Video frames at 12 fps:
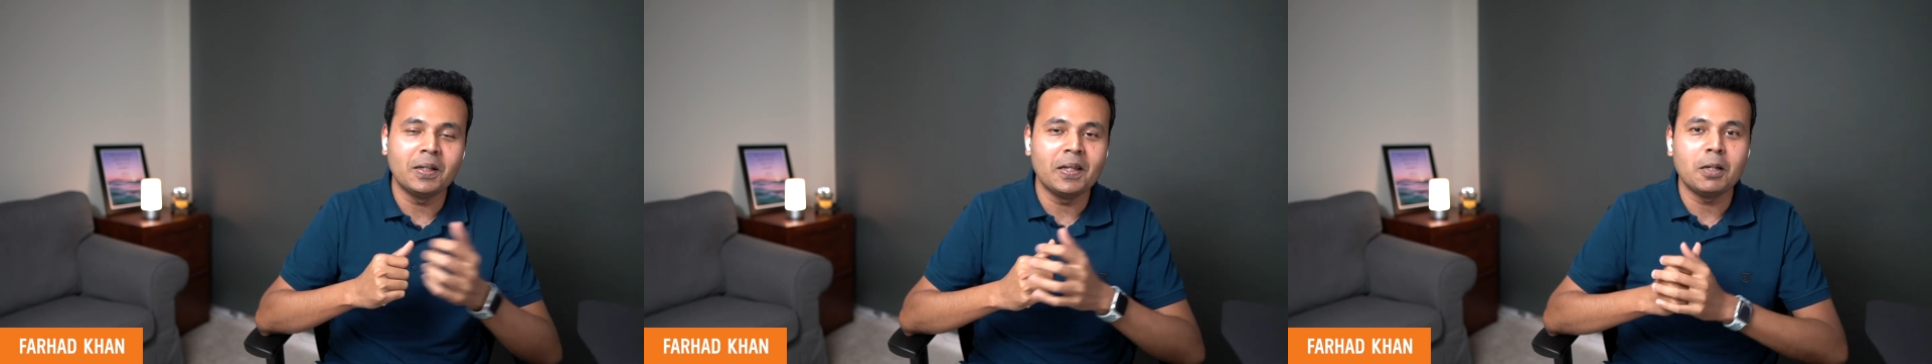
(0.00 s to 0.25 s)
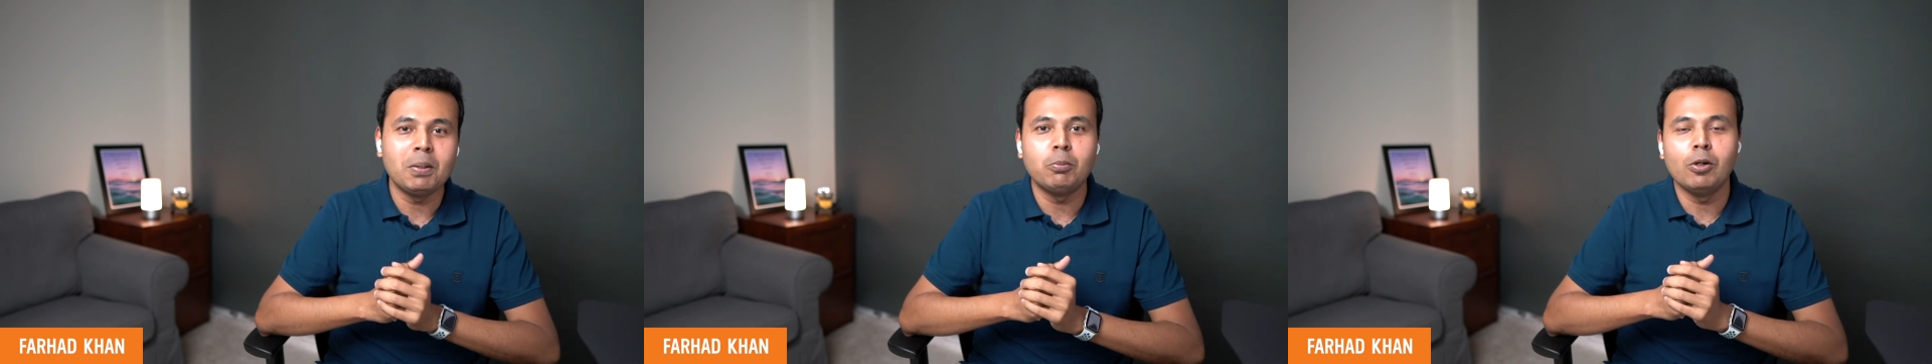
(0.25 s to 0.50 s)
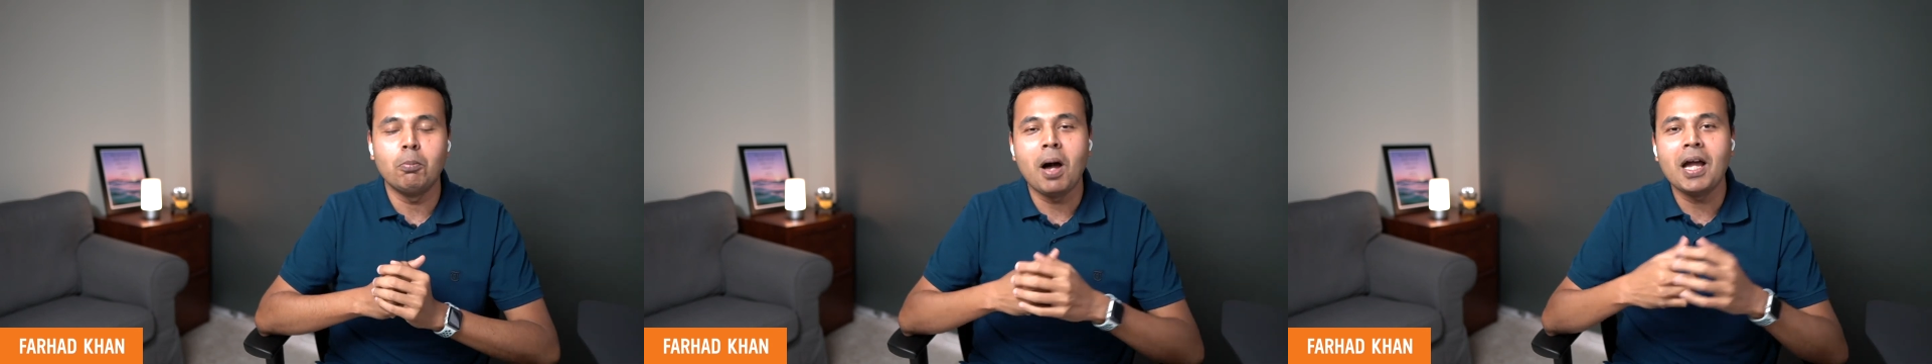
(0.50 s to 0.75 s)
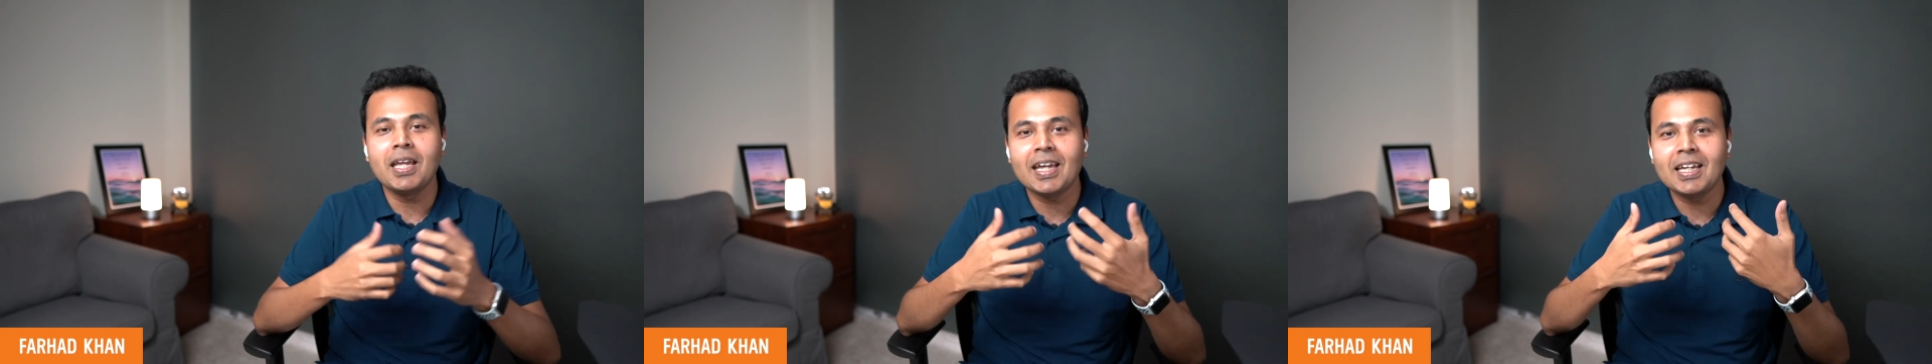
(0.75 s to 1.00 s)
People my
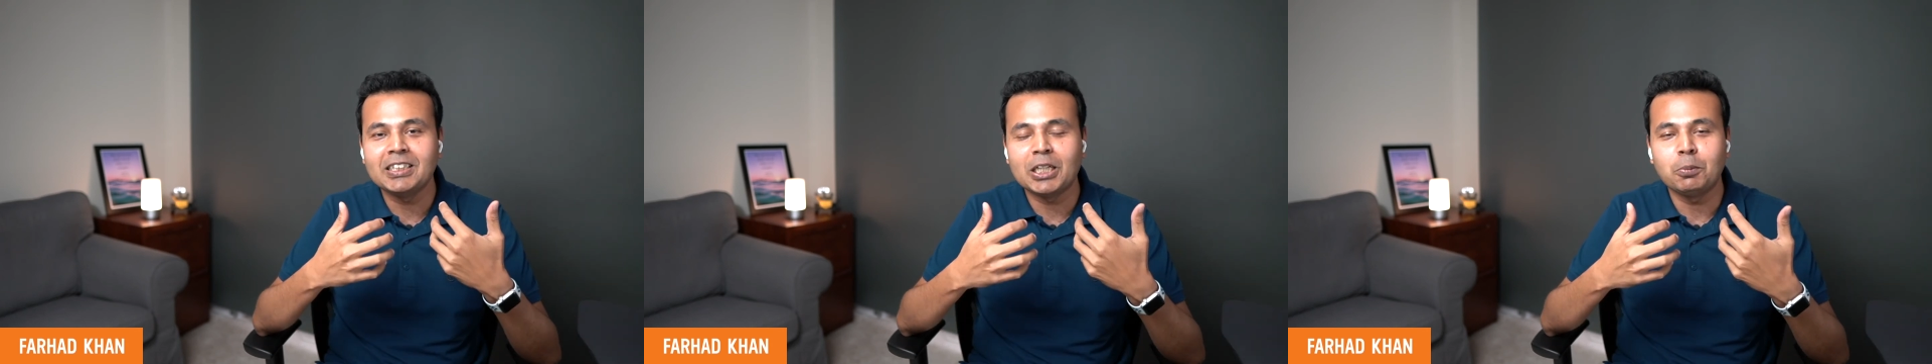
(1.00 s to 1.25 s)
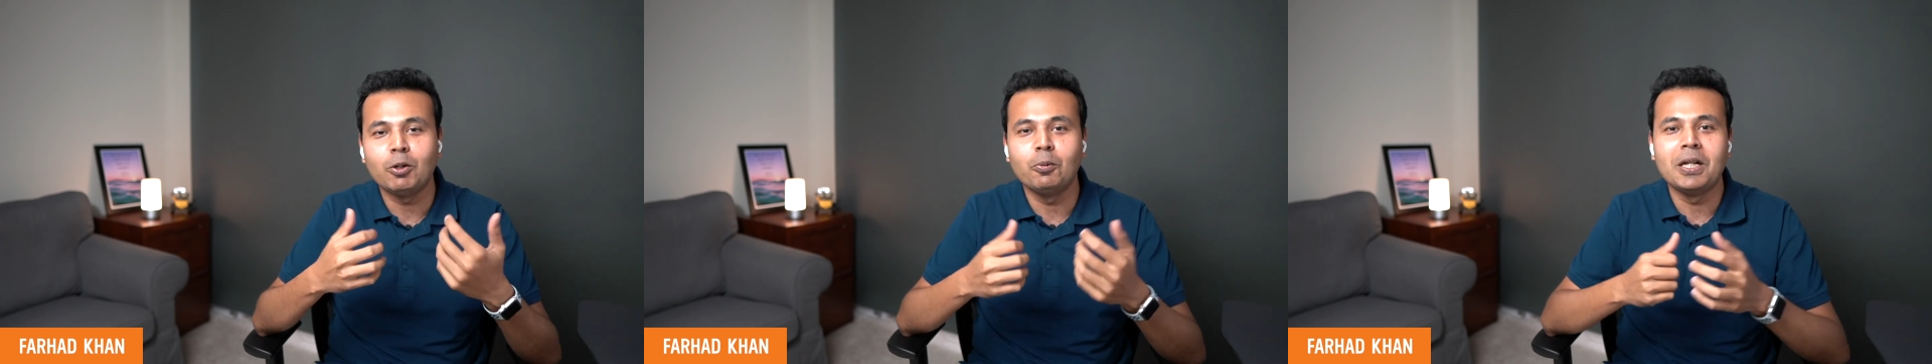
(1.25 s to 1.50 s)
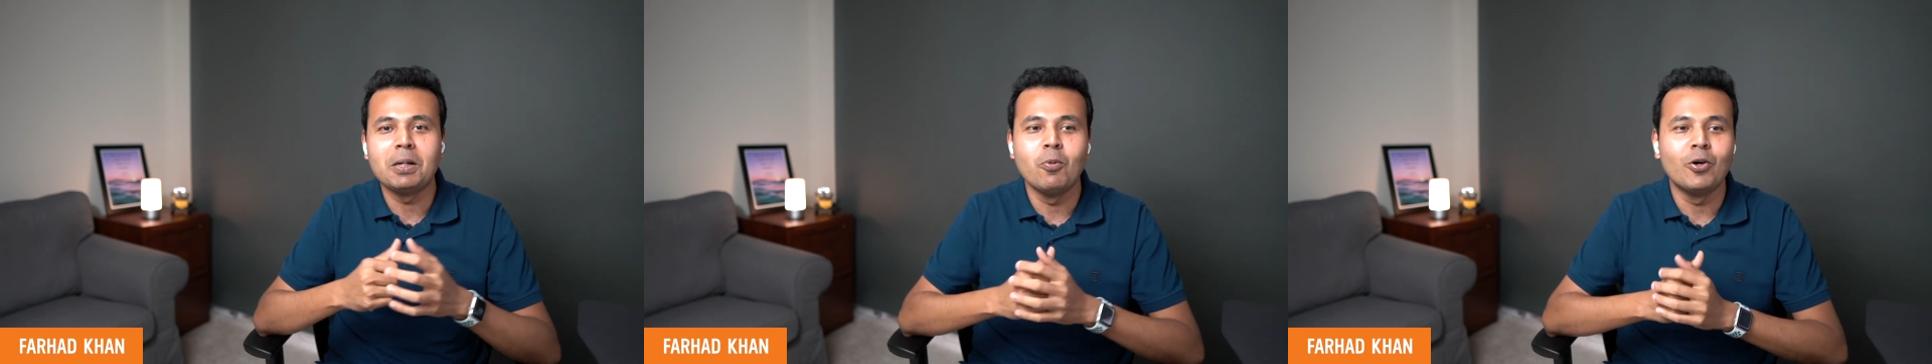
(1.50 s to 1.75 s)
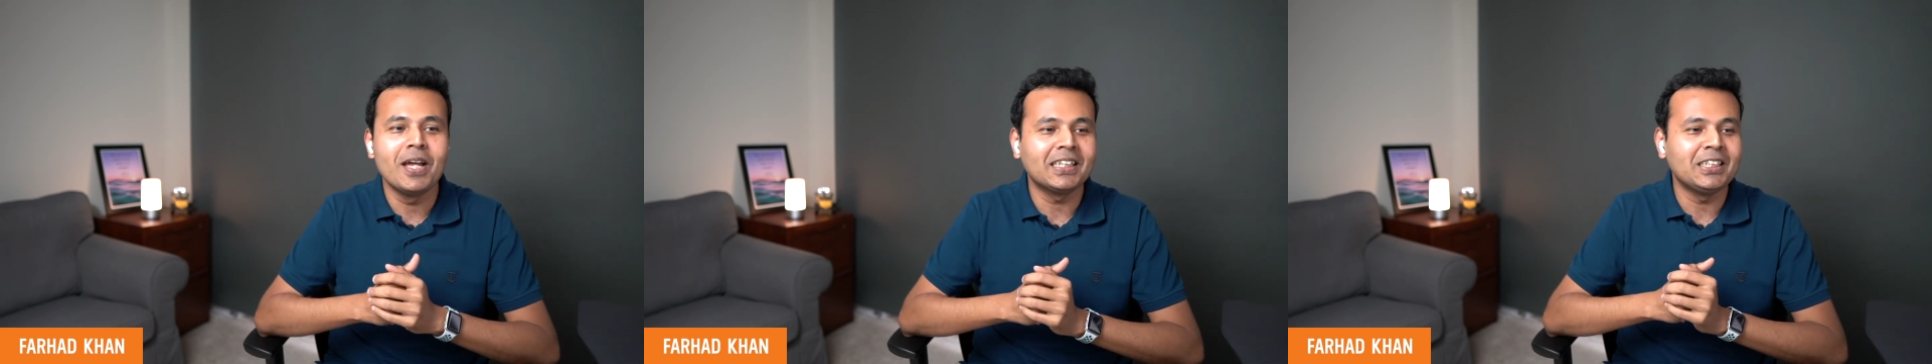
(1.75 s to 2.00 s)
age are probably more
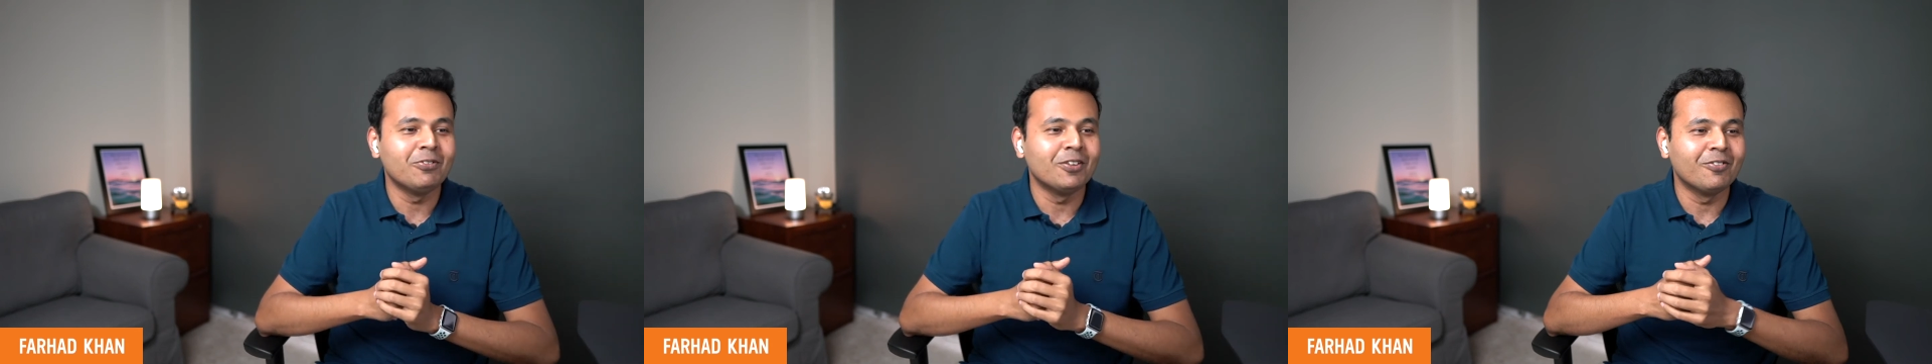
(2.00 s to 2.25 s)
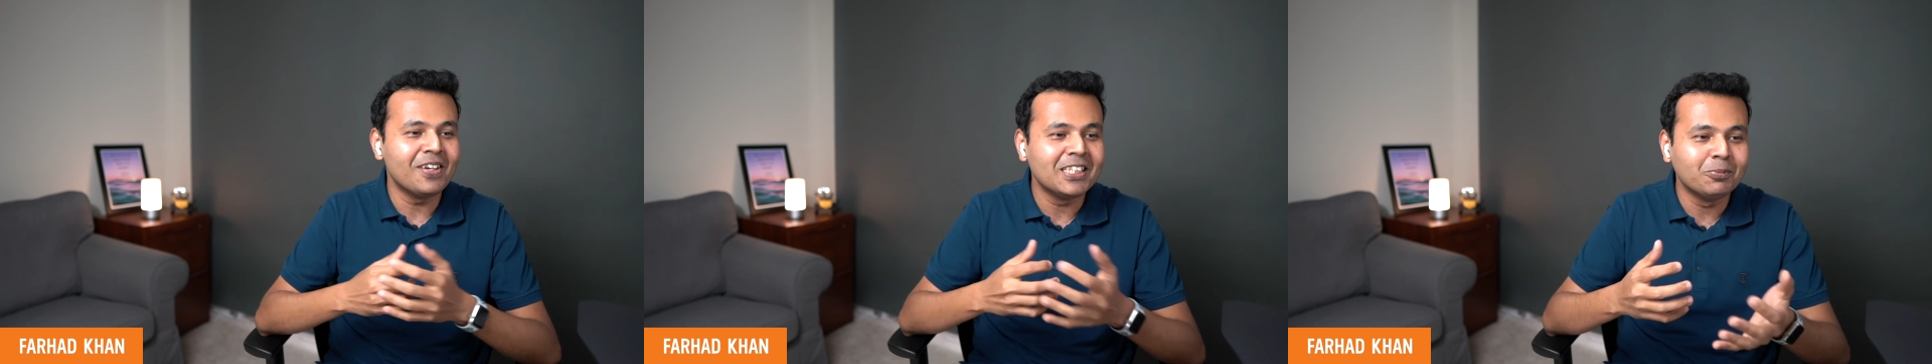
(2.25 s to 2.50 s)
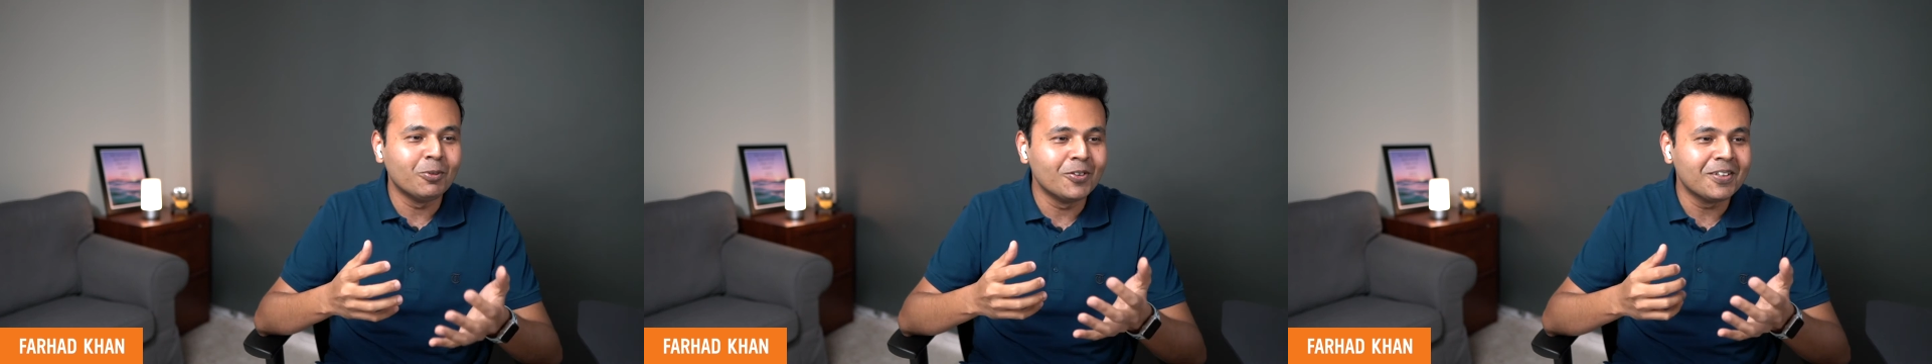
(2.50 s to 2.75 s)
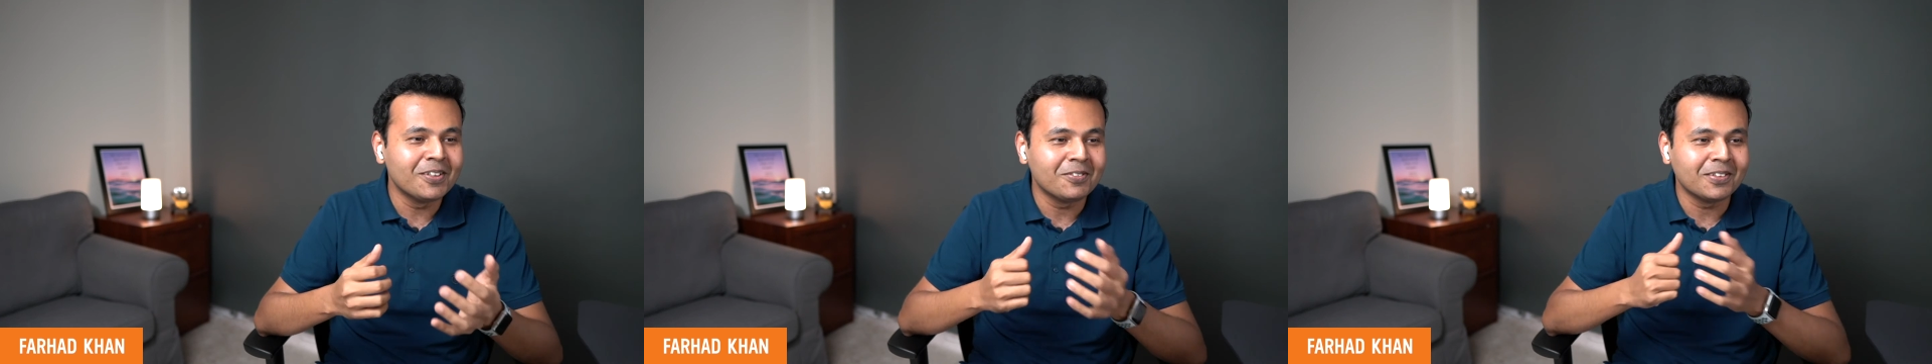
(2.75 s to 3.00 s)
active on Facebook,
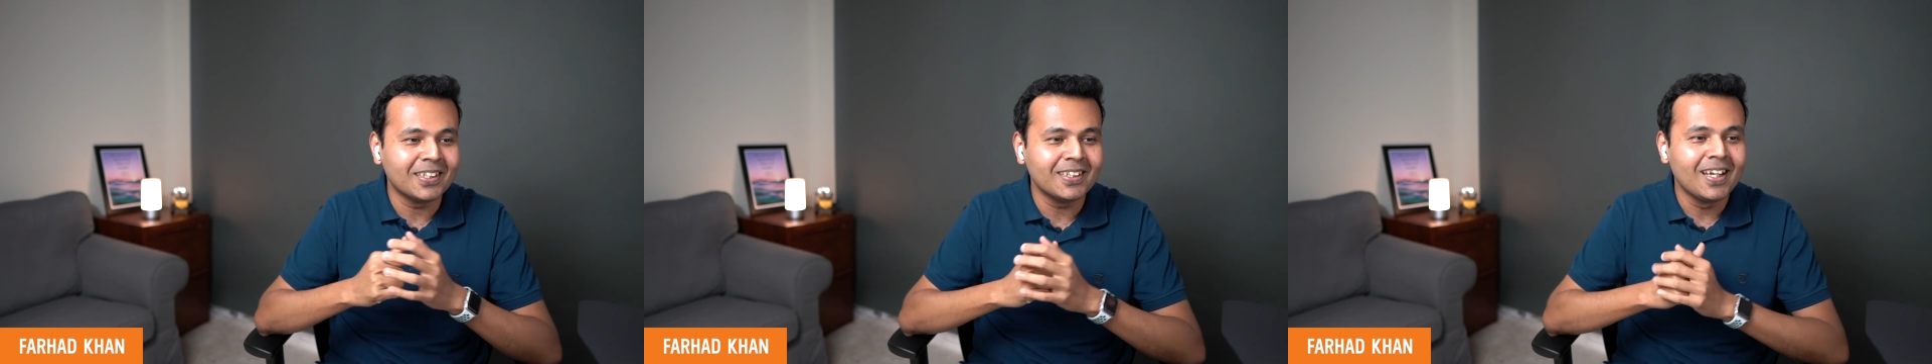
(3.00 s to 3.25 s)
right?